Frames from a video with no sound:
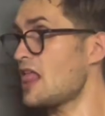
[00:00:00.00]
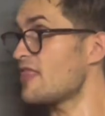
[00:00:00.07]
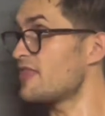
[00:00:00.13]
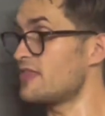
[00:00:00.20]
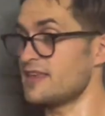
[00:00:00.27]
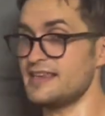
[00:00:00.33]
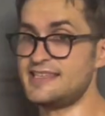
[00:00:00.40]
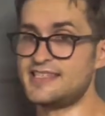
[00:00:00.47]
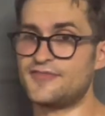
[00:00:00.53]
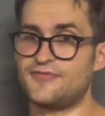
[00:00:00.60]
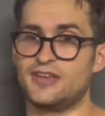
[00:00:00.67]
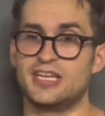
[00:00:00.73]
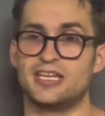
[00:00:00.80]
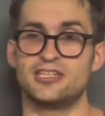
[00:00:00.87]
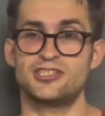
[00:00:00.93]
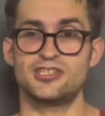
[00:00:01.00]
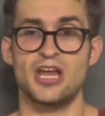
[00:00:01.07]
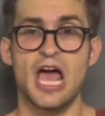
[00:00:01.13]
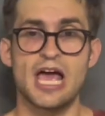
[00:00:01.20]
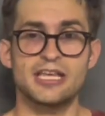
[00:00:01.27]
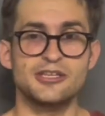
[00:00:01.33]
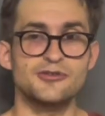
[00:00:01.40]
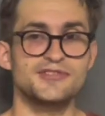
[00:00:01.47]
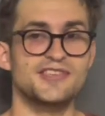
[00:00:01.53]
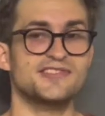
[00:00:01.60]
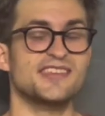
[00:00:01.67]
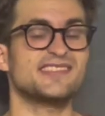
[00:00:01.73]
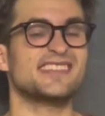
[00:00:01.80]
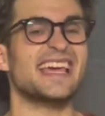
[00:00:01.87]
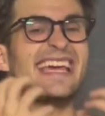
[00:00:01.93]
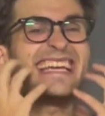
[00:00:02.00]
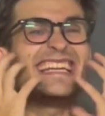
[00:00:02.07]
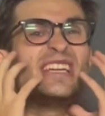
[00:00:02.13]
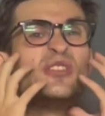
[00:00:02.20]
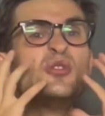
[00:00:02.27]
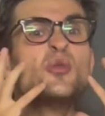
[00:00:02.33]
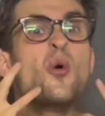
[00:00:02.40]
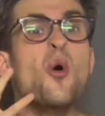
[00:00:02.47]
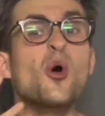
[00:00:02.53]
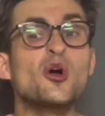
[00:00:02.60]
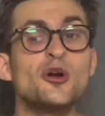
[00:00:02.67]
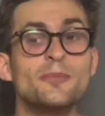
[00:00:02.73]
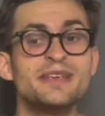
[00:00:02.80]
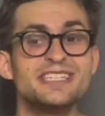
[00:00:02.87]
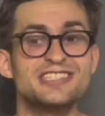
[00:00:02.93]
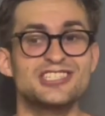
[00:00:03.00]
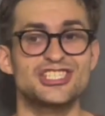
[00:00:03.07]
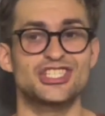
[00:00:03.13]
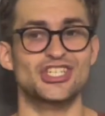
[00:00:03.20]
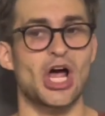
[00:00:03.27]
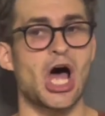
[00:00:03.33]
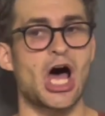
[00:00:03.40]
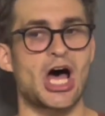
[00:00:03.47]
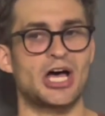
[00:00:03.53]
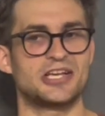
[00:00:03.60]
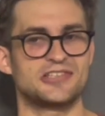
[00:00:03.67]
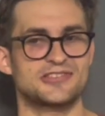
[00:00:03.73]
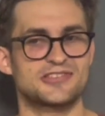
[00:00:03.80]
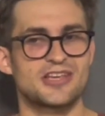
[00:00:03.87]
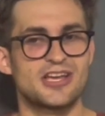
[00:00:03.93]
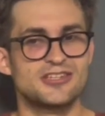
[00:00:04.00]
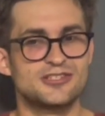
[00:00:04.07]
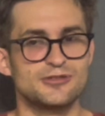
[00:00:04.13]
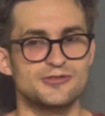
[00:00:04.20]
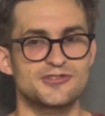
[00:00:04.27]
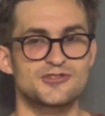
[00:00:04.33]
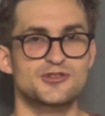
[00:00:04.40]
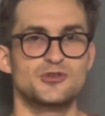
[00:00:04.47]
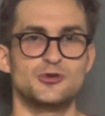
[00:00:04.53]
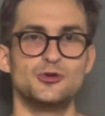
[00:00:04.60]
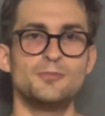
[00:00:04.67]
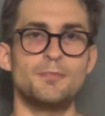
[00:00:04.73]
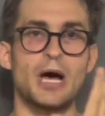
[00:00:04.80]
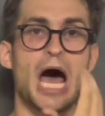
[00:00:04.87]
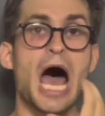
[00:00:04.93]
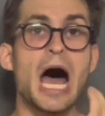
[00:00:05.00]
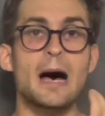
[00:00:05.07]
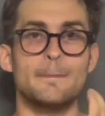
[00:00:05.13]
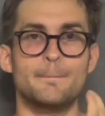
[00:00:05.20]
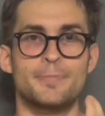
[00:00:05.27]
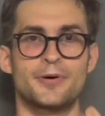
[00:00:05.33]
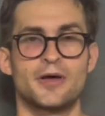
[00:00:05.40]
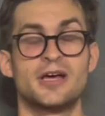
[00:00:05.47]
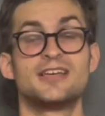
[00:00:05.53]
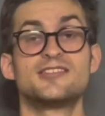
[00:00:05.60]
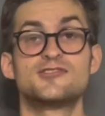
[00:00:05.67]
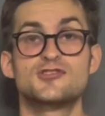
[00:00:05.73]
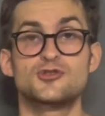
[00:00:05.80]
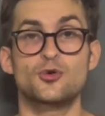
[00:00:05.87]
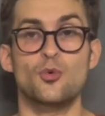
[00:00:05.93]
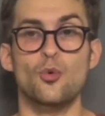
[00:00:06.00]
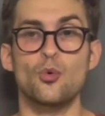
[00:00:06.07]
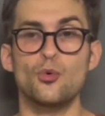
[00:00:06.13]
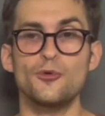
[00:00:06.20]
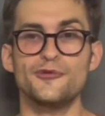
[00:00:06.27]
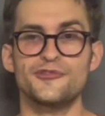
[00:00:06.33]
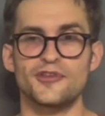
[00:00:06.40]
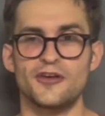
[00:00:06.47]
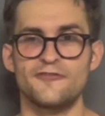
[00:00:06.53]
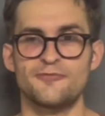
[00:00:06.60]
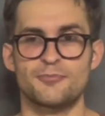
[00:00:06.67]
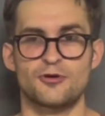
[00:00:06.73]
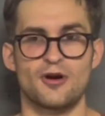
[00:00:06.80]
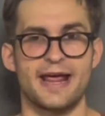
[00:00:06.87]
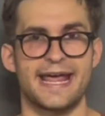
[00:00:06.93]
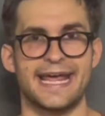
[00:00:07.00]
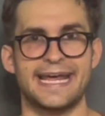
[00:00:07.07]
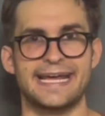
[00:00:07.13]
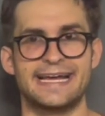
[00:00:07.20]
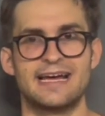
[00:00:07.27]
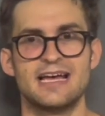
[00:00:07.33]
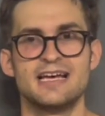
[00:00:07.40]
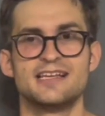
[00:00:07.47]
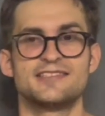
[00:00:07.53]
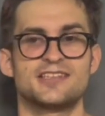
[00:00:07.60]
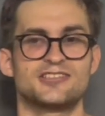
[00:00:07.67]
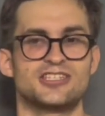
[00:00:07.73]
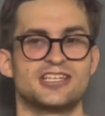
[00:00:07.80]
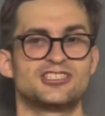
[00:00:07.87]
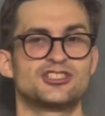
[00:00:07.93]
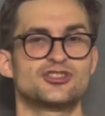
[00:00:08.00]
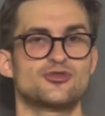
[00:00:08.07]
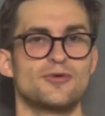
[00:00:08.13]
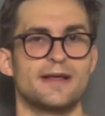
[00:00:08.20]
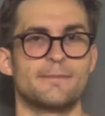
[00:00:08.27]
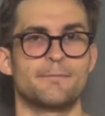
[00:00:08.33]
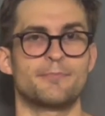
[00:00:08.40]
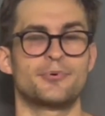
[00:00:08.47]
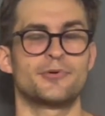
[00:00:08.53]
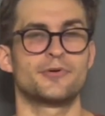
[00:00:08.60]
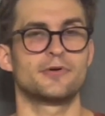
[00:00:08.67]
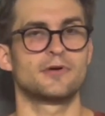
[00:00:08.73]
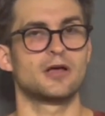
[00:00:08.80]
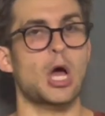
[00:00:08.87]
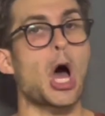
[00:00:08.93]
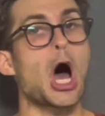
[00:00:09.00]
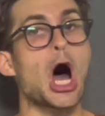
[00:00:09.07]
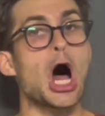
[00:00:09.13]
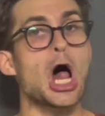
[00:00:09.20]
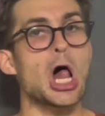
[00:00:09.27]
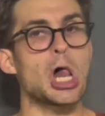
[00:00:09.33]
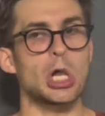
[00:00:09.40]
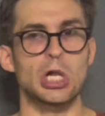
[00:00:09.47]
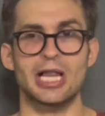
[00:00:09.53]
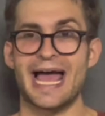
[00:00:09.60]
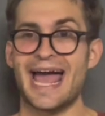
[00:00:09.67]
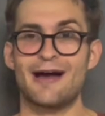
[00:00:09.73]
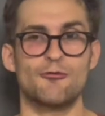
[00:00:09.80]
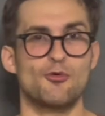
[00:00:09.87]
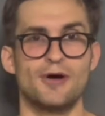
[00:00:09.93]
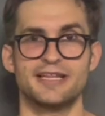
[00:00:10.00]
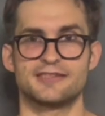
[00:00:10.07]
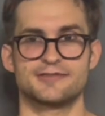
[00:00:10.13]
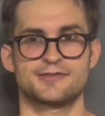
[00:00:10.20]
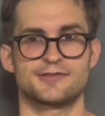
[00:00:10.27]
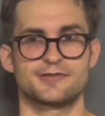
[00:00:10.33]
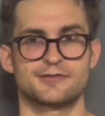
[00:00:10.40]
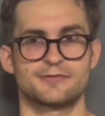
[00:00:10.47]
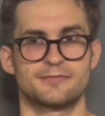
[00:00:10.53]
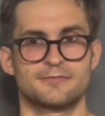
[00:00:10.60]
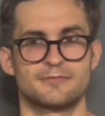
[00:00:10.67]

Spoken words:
this fish uses its enormous jaws to scoop up schools of prey, such as shrimp, all at once.